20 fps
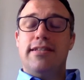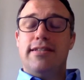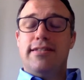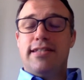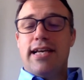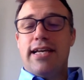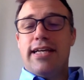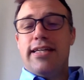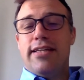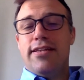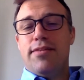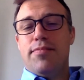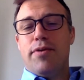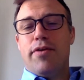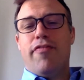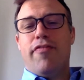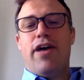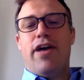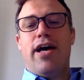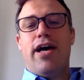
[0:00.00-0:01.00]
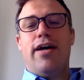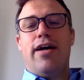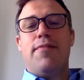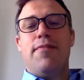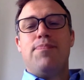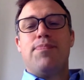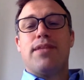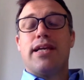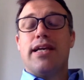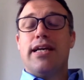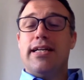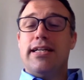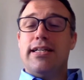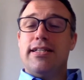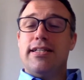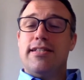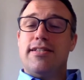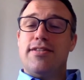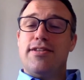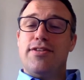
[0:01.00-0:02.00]
taking them off air,
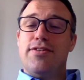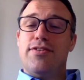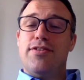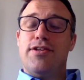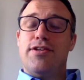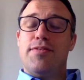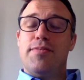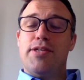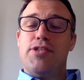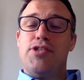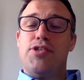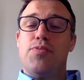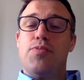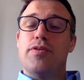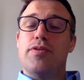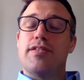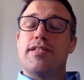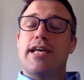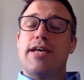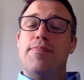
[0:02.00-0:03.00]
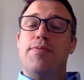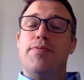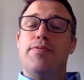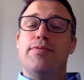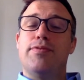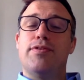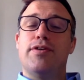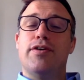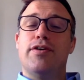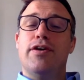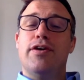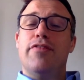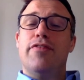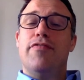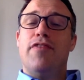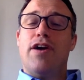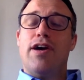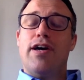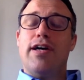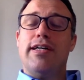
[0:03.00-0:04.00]
is that the Commission was able to
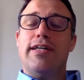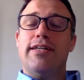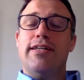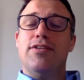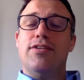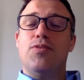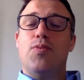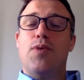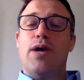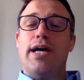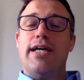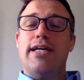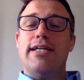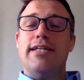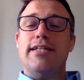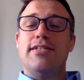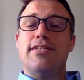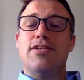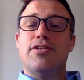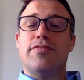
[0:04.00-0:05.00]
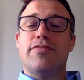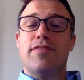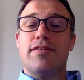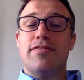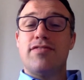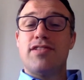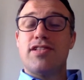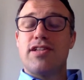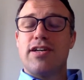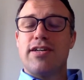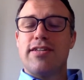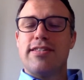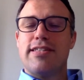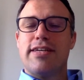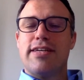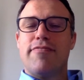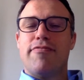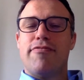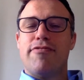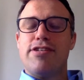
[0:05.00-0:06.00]
find ways of
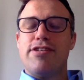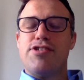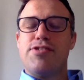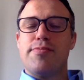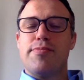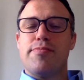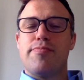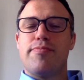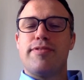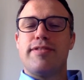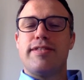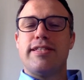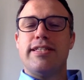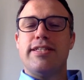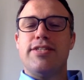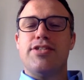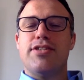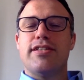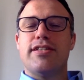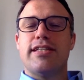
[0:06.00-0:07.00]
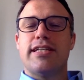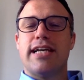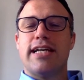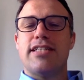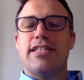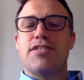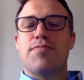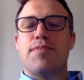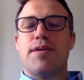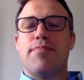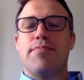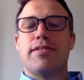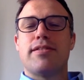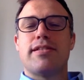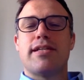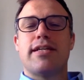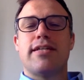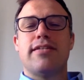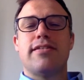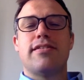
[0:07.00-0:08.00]
starting infringement procedures against member
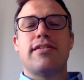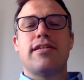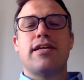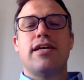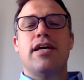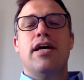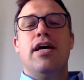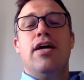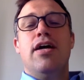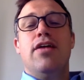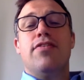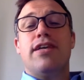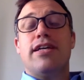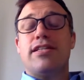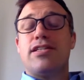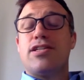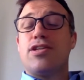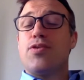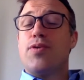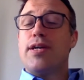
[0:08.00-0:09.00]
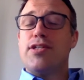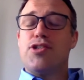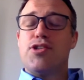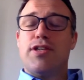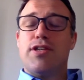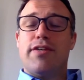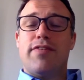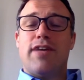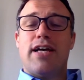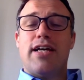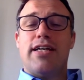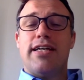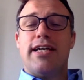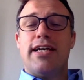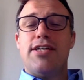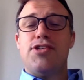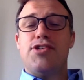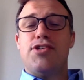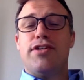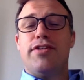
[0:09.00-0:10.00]
states. There's a question of
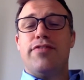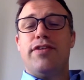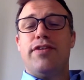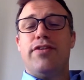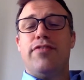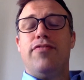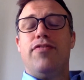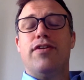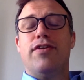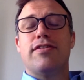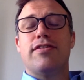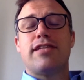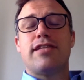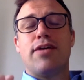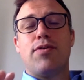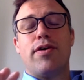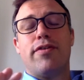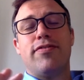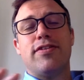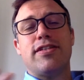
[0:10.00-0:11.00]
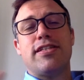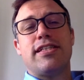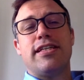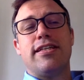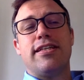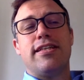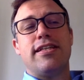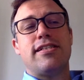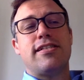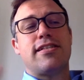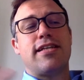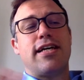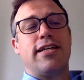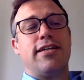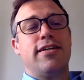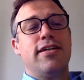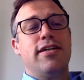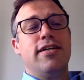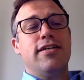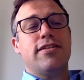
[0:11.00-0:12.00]
allocation of EU funds. Now, obviously, this
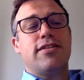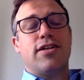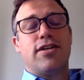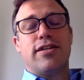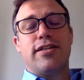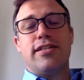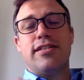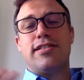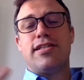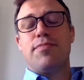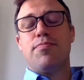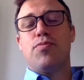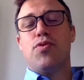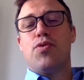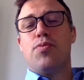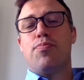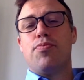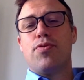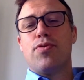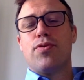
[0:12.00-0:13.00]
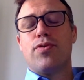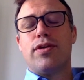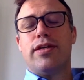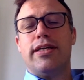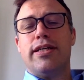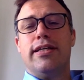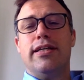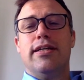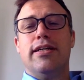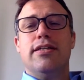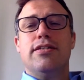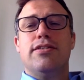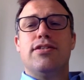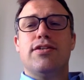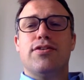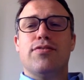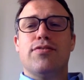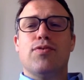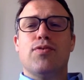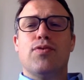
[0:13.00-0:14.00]
then ties in more broadly
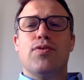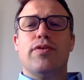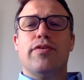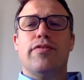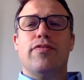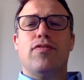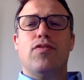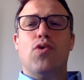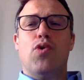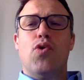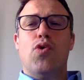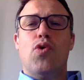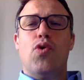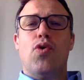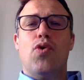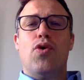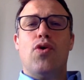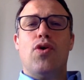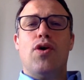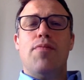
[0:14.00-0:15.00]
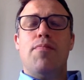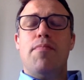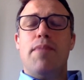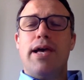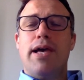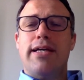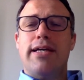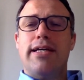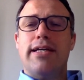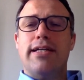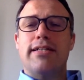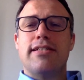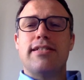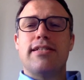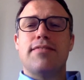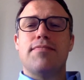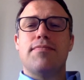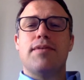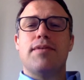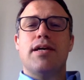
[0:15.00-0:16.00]
to the rule of law
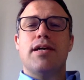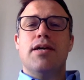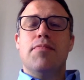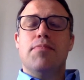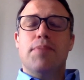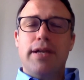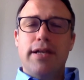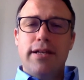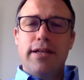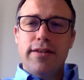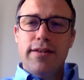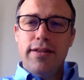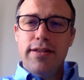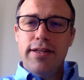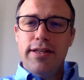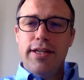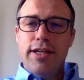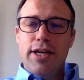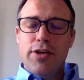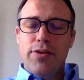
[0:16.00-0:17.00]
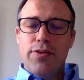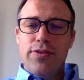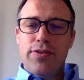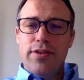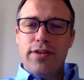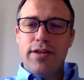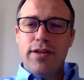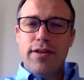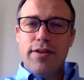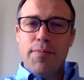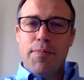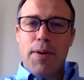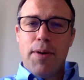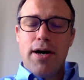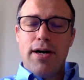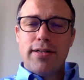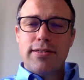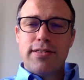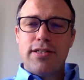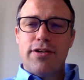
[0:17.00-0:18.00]
mechanism. But, you know,
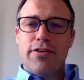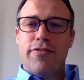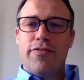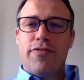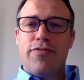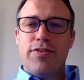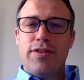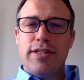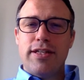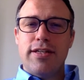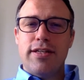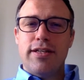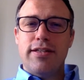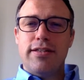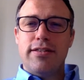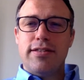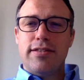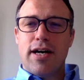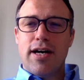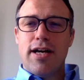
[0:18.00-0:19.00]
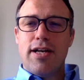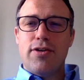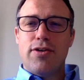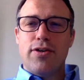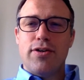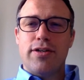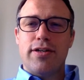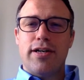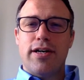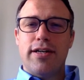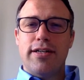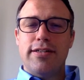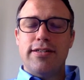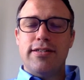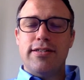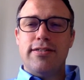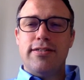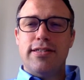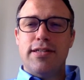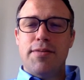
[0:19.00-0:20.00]
part of the dialogue
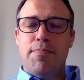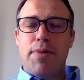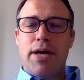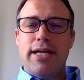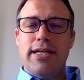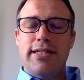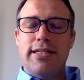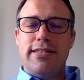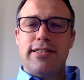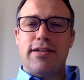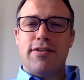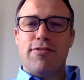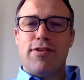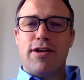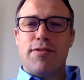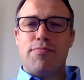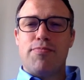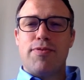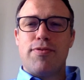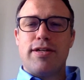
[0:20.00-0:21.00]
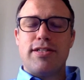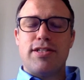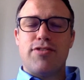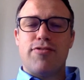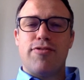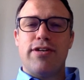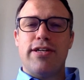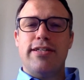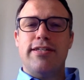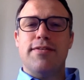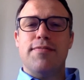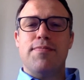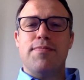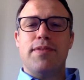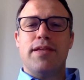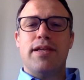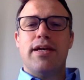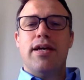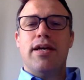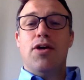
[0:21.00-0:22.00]
and debate around press freedom
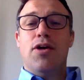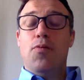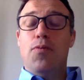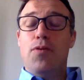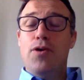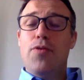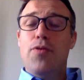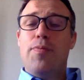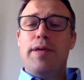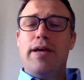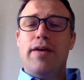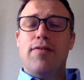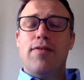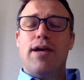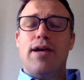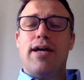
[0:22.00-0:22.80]
will be